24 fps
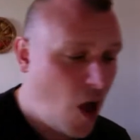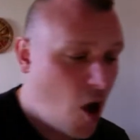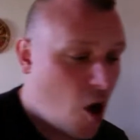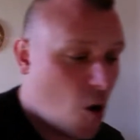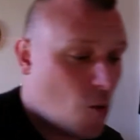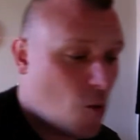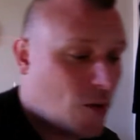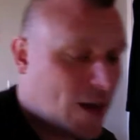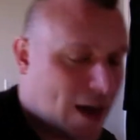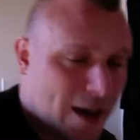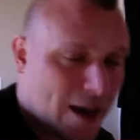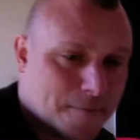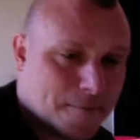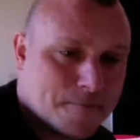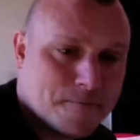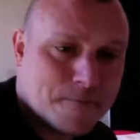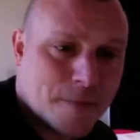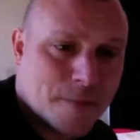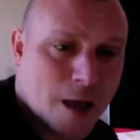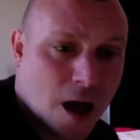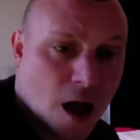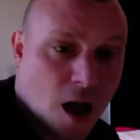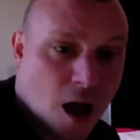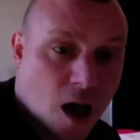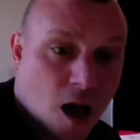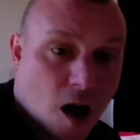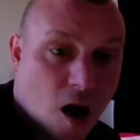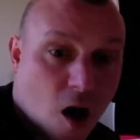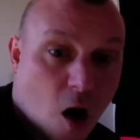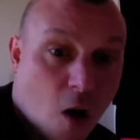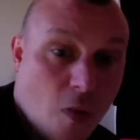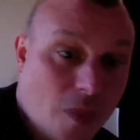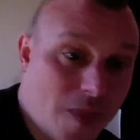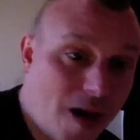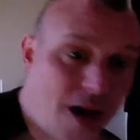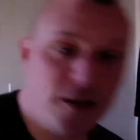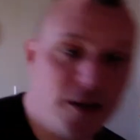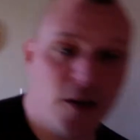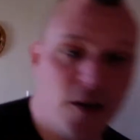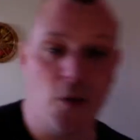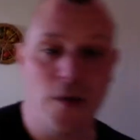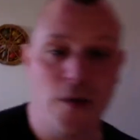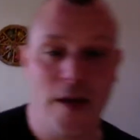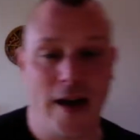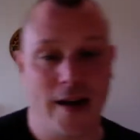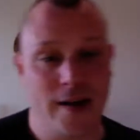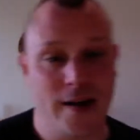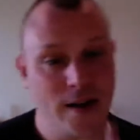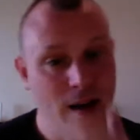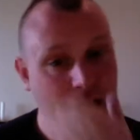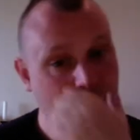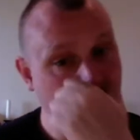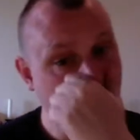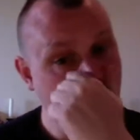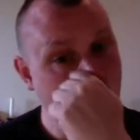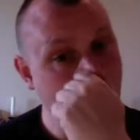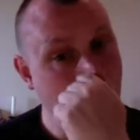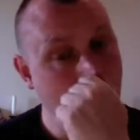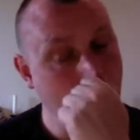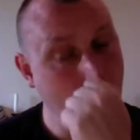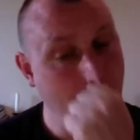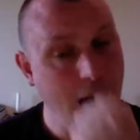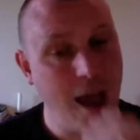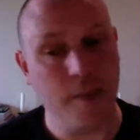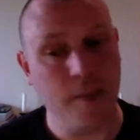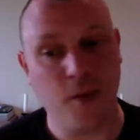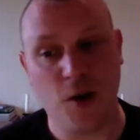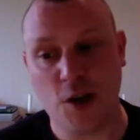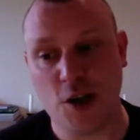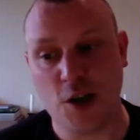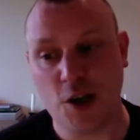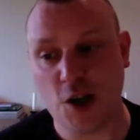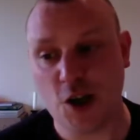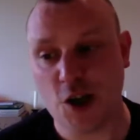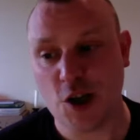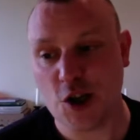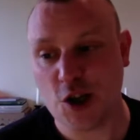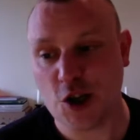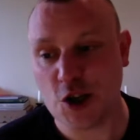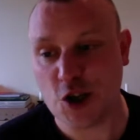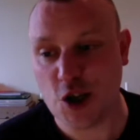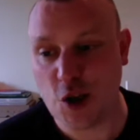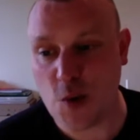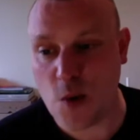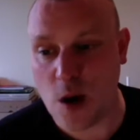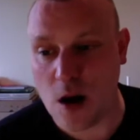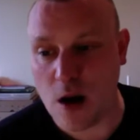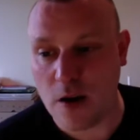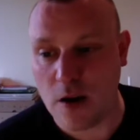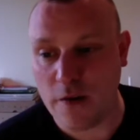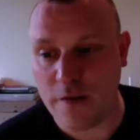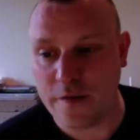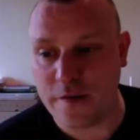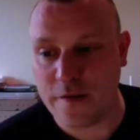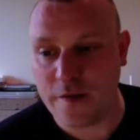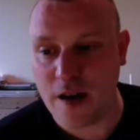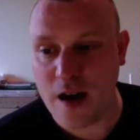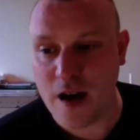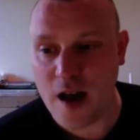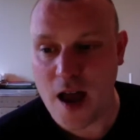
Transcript: Okay. On that note, then, I'm going to shoot off,